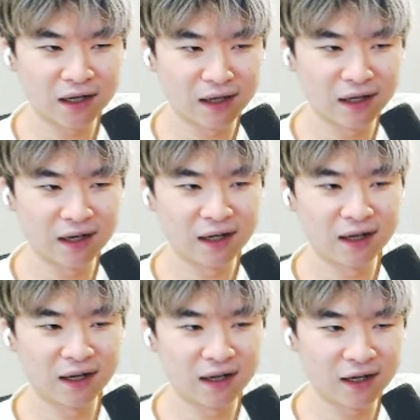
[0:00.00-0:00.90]

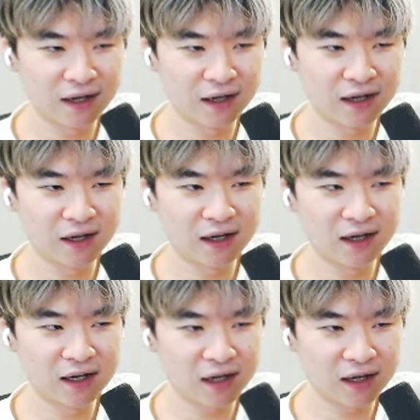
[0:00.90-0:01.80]

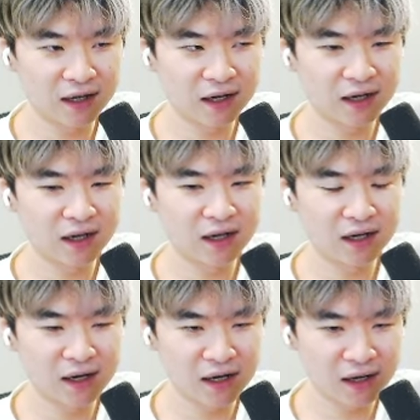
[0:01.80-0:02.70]

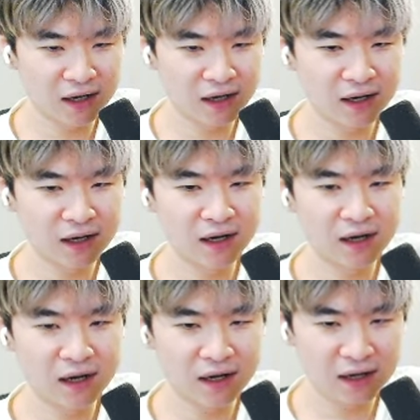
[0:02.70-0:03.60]

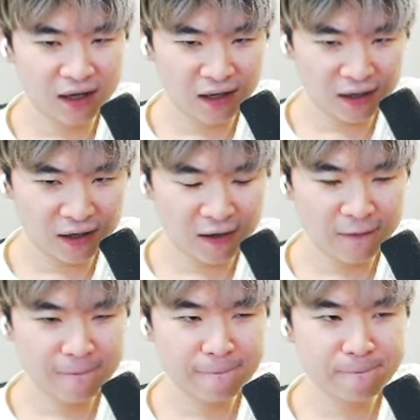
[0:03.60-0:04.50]

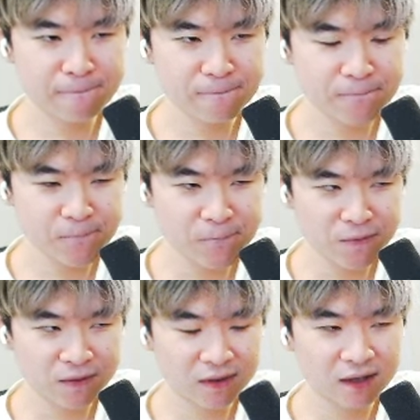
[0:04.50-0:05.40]

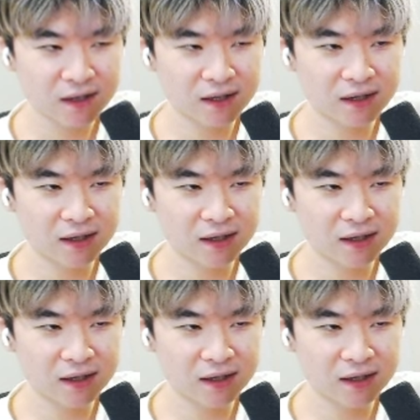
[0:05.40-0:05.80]
(silent)